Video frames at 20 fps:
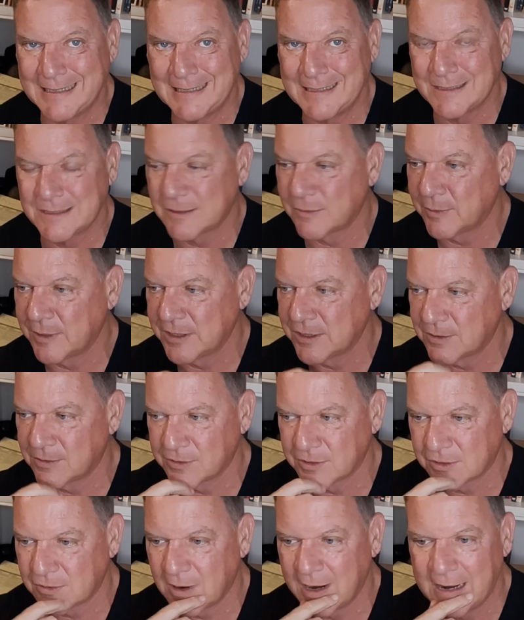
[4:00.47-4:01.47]
is
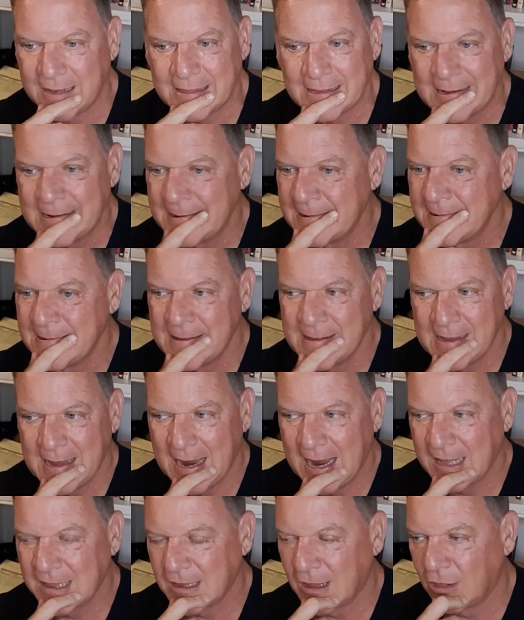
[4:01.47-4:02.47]
original strength.
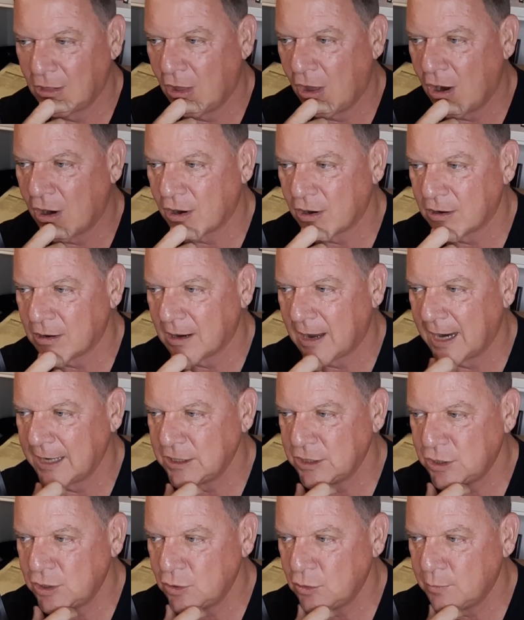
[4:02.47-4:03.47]
And the longer I
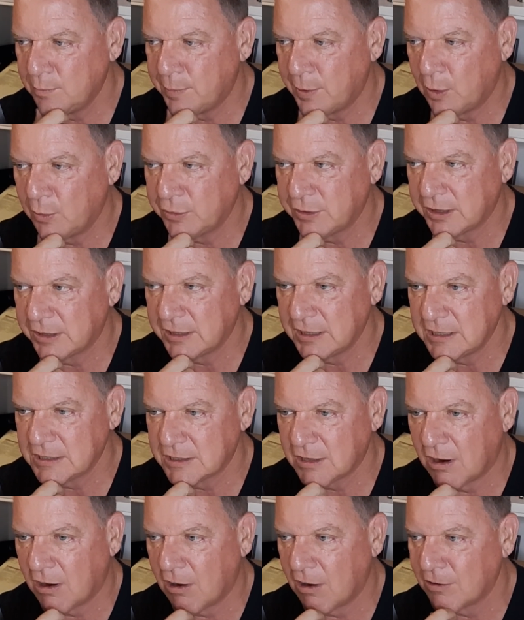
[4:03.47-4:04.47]
do both of these,
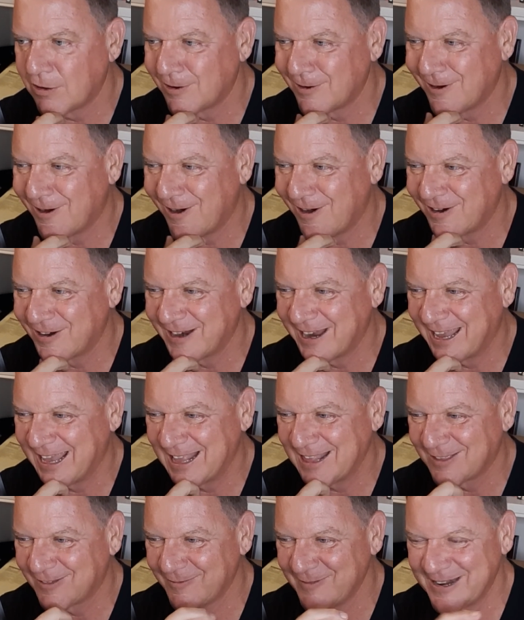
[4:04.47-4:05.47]
the harder and harder it
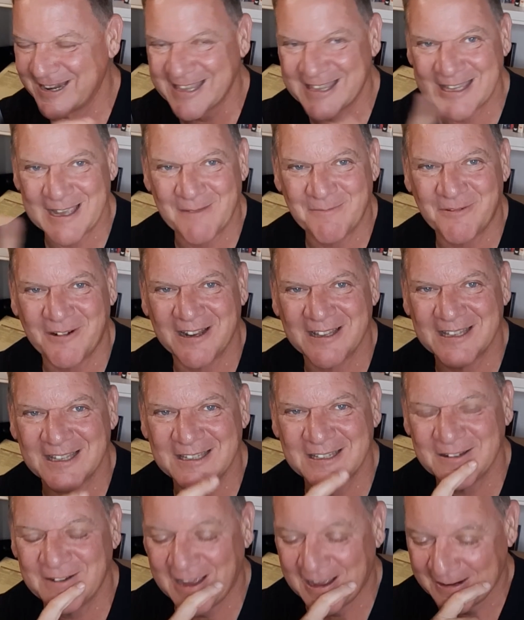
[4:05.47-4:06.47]
gets for me to separate the
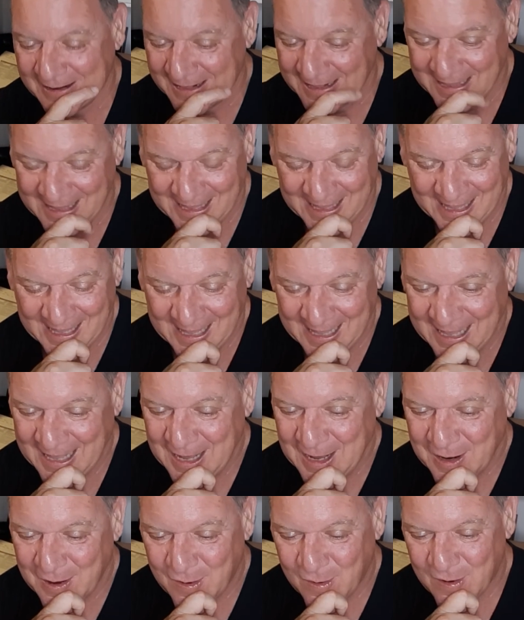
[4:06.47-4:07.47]
two out.
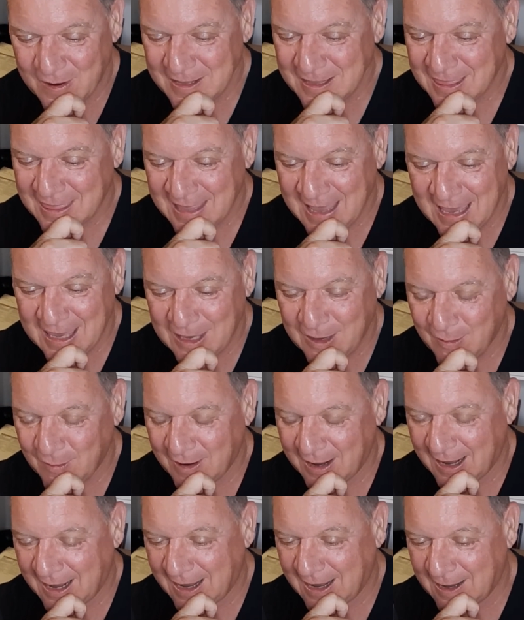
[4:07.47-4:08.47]
Gordon, thank you.
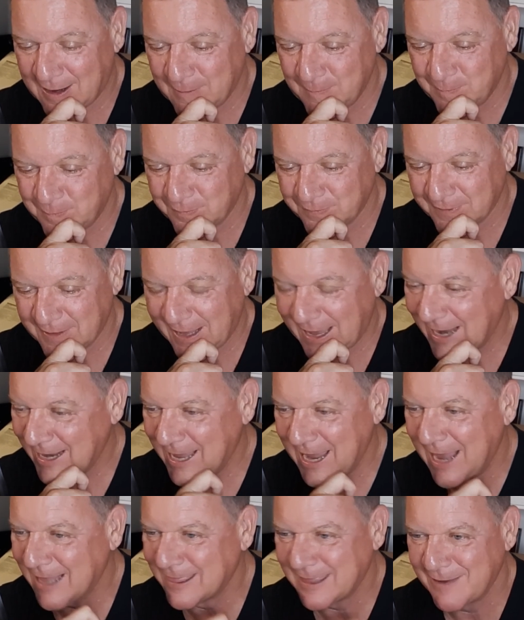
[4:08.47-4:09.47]
Um, I
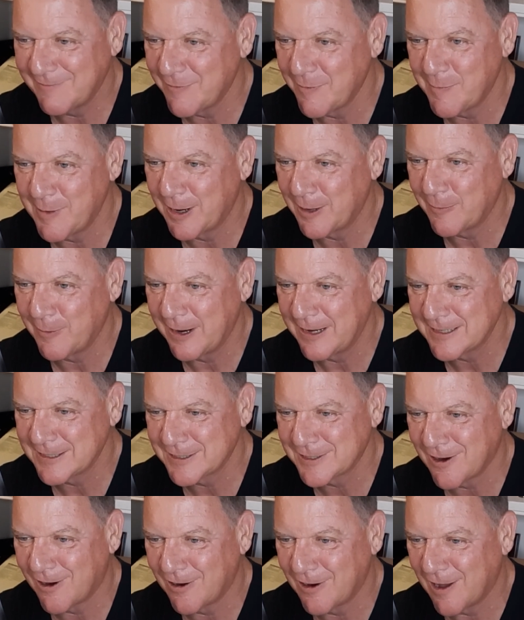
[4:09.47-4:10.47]
can't think of a better way to
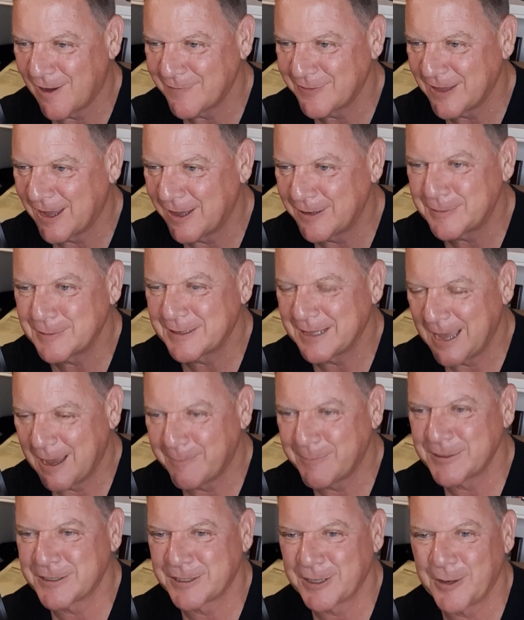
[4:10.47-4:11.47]
start off the 100th
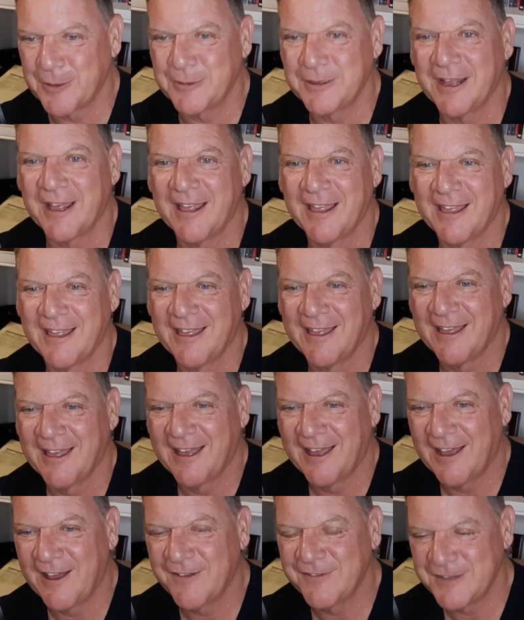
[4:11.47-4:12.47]
episode
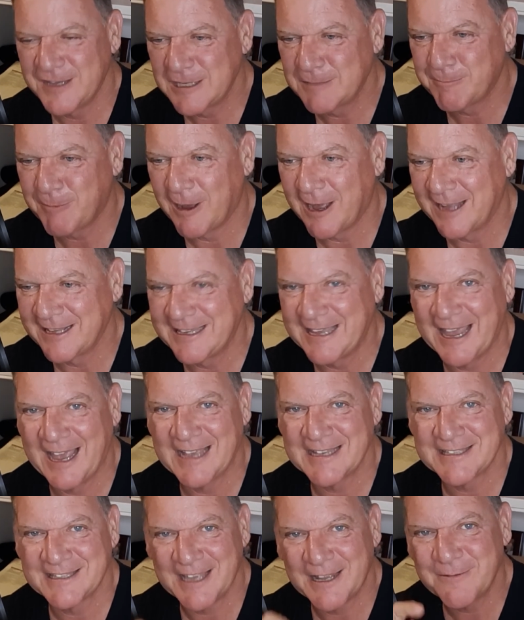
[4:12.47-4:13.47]
of this
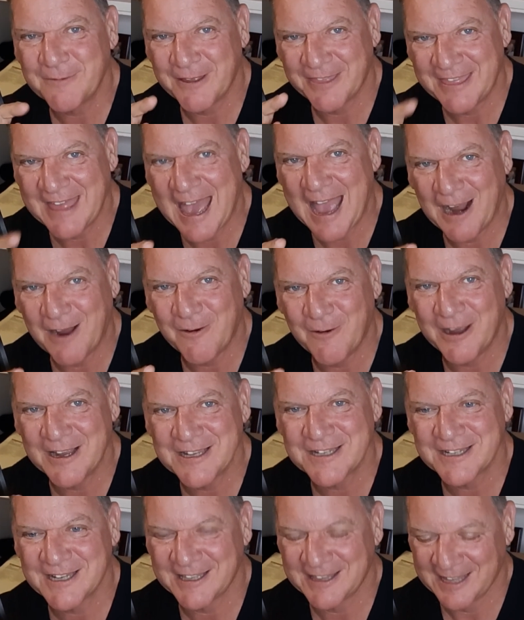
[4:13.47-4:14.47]
podcast than with that
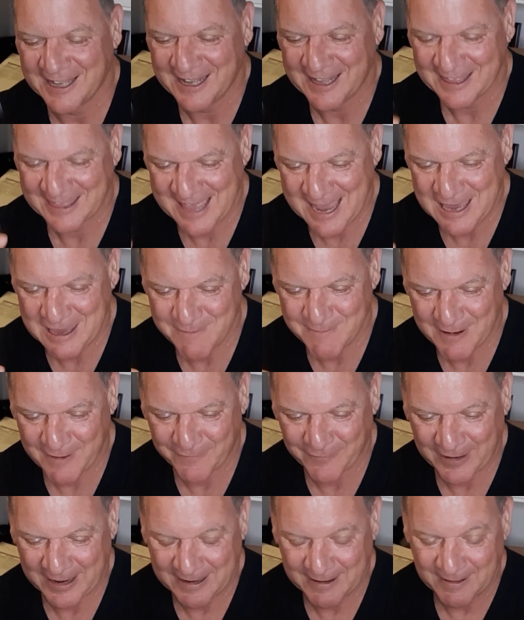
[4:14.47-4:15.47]
question. Thank you, my
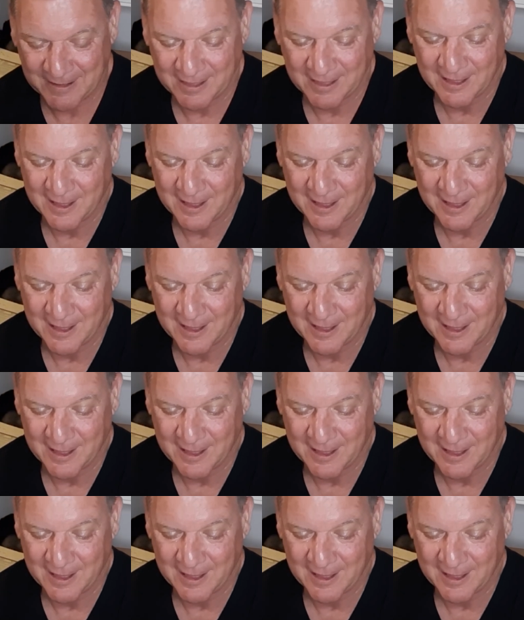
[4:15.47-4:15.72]
friend.